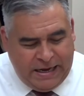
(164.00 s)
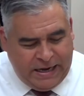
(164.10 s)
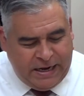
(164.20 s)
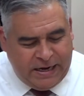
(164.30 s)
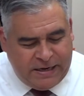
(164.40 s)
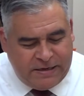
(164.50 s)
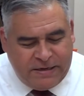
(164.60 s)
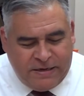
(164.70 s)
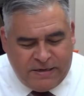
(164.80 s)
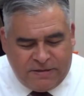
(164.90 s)
And
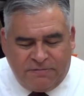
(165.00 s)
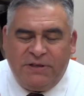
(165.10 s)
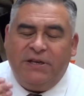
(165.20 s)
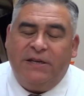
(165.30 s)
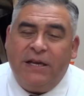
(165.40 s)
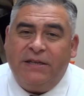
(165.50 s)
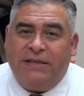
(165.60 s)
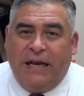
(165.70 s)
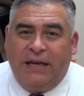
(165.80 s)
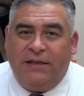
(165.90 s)
the reason it does
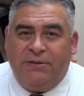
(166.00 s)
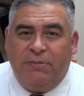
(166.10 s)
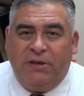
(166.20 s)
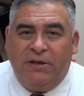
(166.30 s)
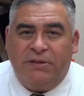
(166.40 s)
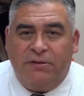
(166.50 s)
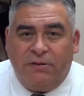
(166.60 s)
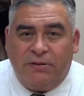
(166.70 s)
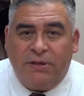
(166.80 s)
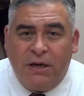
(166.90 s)
that is because
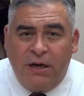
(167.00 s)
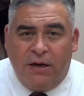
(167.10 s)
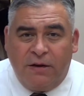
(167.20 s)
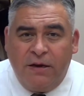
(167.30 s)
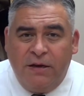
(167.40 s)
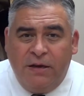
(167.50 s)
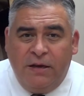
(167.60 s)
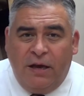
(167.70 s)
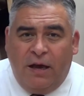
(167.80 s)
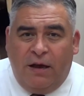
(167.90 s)
your tongue,
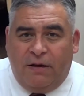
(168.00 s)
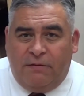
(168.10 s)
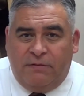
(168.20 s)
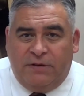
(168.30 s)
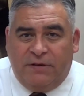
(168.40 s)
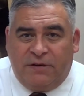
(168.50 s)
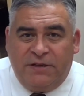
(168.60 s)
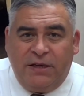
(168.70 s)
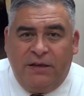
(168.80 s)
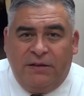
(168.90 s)
when it
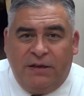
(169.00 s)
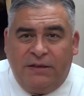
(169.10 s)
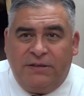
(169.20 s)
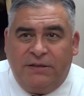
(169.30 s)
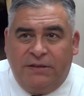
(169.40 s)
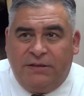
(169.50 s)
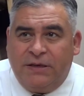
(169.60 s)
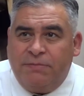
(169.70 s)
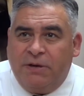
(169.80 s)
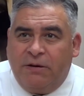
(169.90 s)
articulates, it's
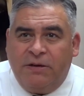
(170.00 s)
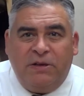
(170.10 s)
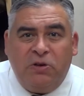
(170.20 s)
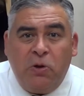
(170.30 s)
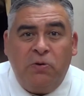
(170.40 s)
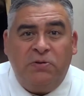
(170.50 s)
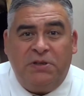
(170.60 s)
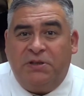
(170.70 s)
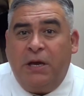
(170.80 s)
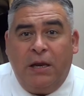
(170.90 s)
up there and it knows
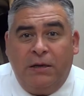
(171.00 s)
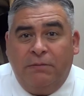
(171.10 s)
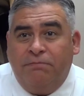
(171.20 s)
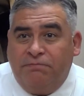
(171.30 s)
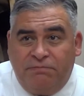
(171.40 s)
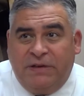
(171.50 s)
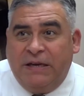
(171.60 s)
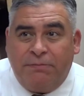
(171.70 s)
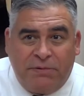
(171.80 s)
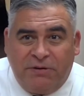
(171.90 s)
it's got to
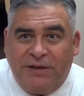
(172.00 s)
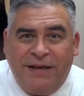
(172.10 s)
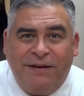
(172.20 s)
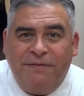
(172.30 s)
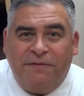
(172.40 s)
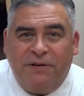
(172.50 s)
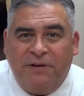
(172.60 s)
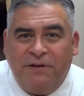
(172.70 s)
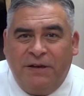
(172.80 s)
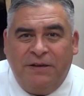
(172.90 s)
get up there again
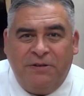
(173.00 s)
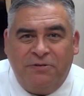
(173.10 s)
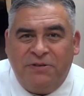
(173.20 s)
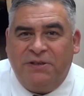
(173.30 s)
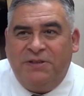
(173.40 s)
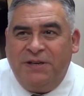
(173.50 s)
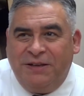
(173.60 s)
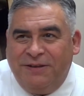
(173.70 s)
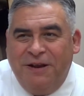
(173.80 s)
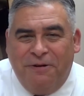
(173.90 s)
for another
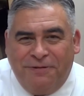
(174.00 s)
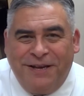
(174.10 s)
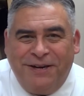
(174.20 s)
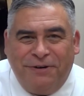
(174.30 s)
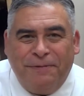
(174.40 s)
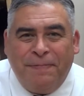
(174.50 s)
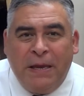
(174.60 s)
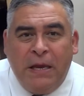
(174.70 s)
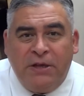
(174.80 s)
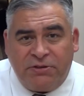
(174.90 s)
16th note later,
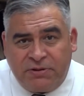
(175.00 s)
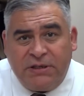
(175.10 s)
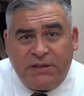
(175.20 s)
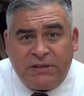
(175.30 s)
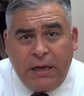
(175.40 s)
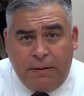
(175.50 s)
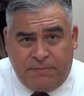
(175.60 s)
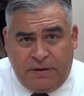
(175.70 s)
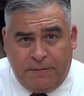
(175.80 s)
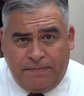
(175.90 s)
so it's going to stay
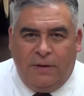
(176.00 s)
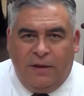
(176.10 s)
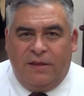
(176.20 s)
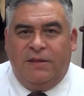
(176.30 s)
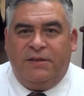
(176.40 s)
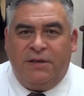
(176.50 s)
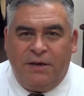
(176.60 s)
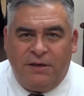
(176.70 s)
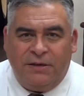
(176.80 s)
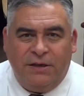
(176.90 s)
up there. The
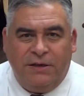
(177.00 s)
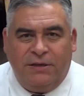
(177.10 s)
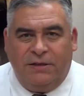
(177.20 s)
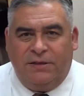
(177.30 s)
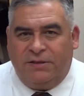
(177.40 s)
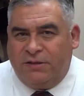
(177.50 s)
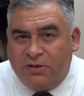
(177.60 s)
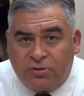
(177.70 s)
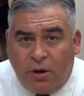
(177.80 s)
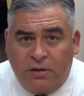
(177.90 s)
tongue is the
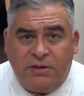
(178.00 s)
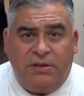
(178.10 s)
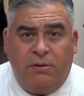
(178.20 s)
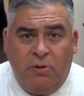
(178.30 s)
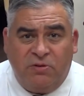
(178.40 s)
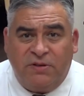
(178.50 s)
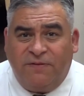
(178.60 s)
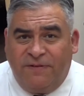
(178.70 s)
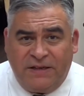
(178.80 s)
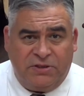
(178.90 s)
strongest and most
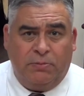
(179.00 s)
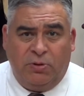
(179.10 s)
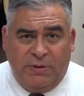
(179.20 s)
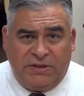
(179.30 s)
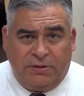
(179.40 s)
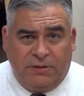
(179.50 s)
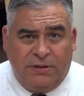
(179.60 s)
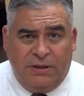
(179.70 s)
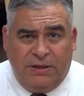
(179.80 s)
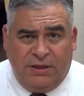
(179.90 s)
flexible muscle
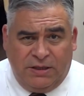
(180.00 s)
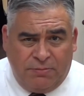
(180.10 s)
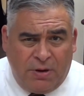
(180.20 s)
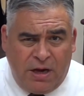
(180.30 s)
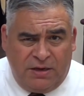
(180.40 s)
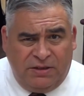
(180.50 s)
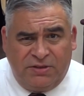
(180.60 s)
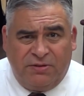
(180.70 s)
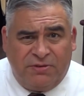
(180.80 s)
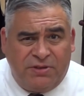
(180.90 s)
in the body,
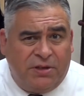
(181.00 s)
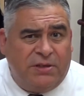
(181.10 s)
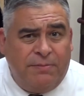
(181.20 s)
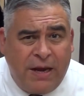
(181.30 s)
so it's just a